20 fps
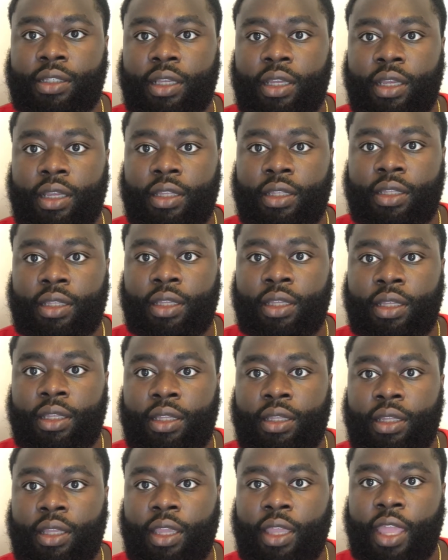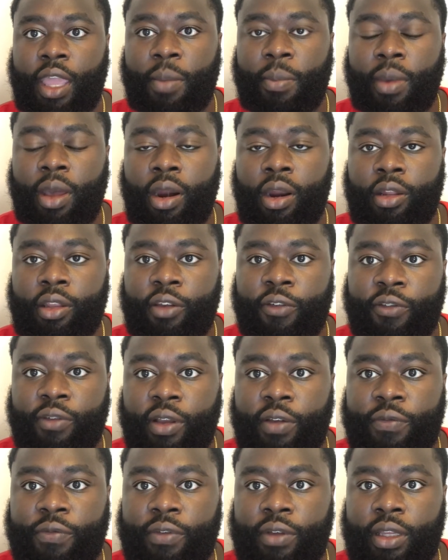Uh, they came out on the
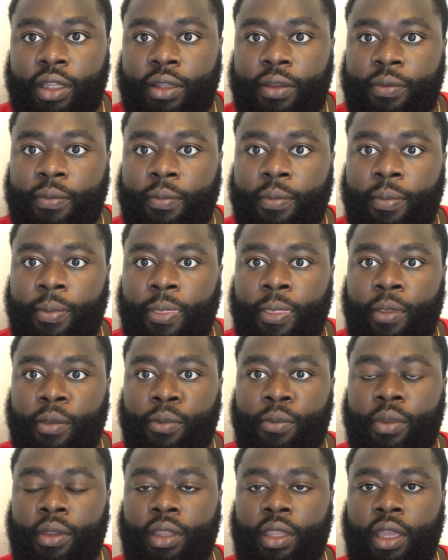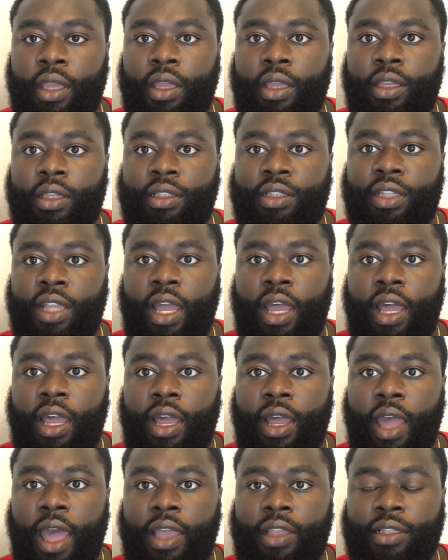front foot with uh,
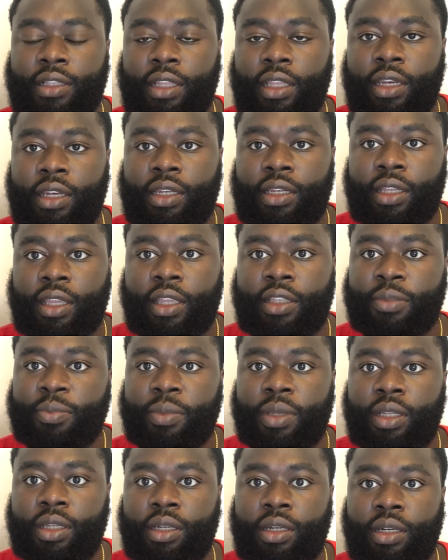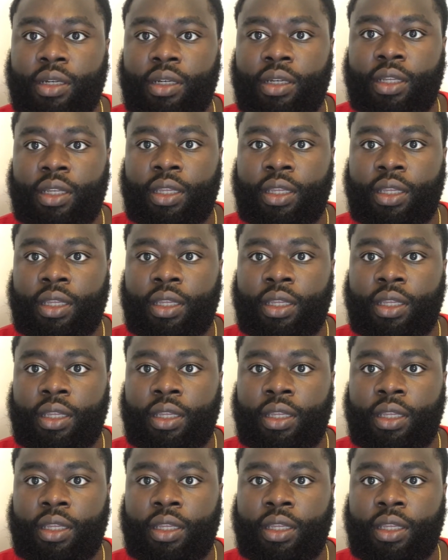Zaha isolated against Milner.